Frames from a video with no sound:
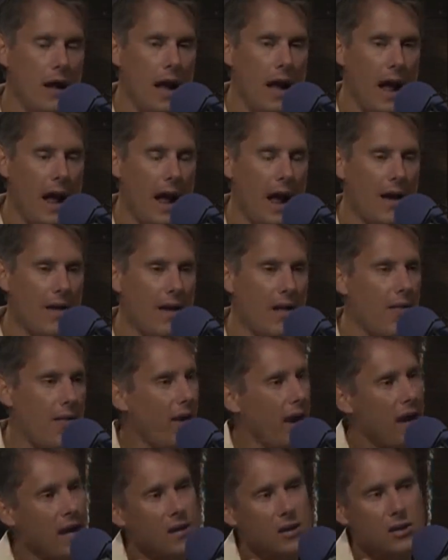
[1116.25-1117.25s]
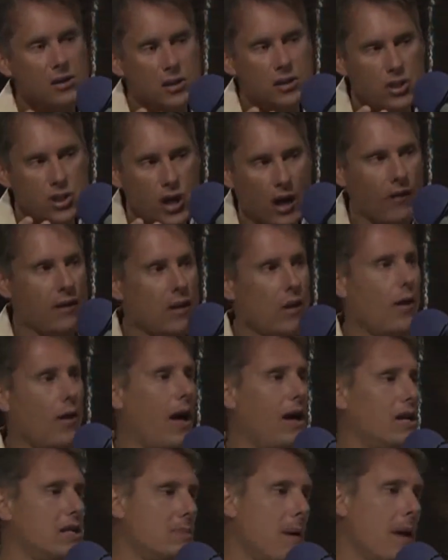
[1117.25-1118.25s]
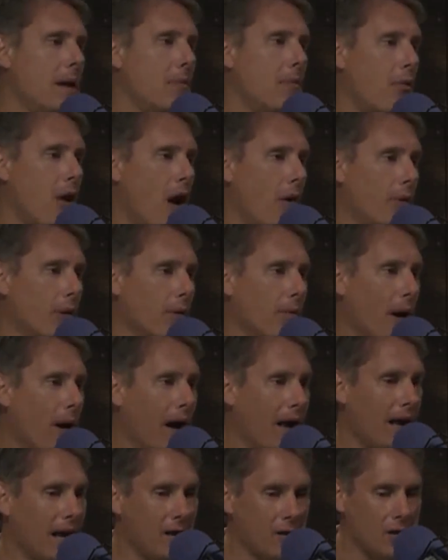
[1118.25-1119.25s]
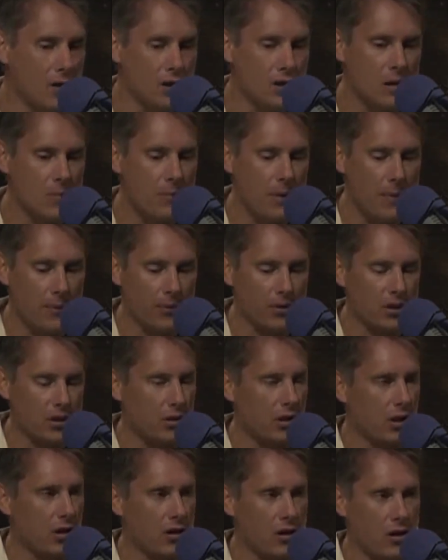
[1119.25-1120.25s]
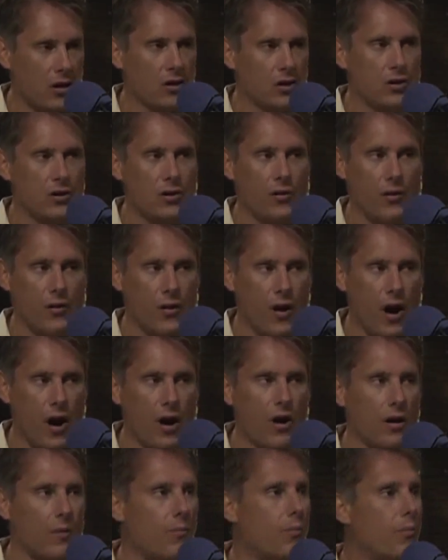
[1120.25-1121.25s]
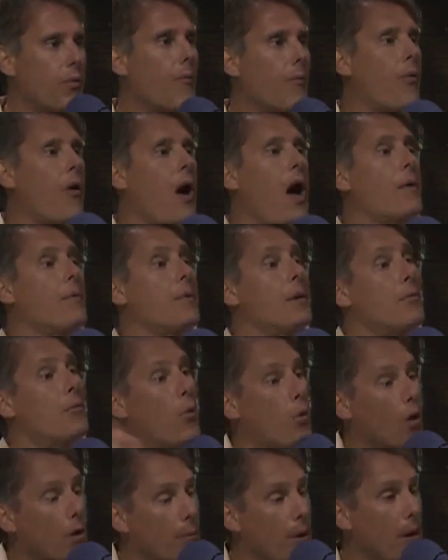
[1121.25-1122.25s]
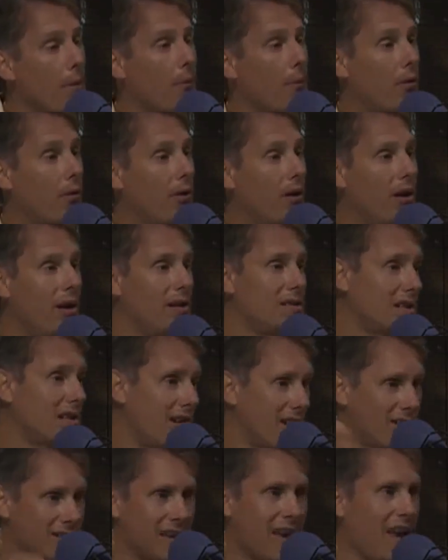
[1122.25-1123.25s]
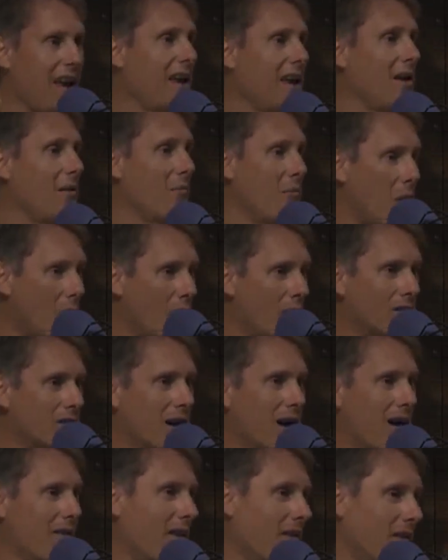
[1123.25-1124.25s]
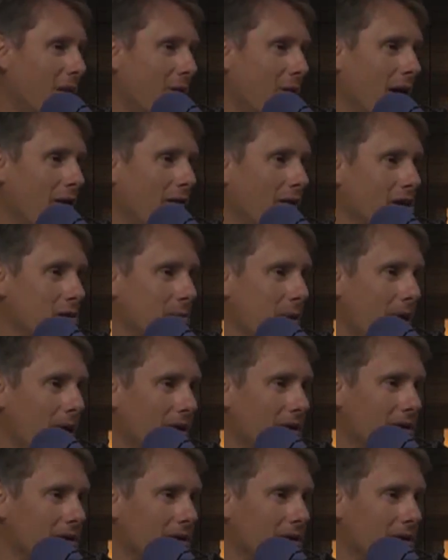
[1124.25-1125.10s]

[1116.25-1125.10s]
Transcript: and they generally don't know how to spend it properly. By right. introducing people to their culture and their right. art, for probably be more people to yeah. Cartagena and Bogota yeah. than they would ever expect.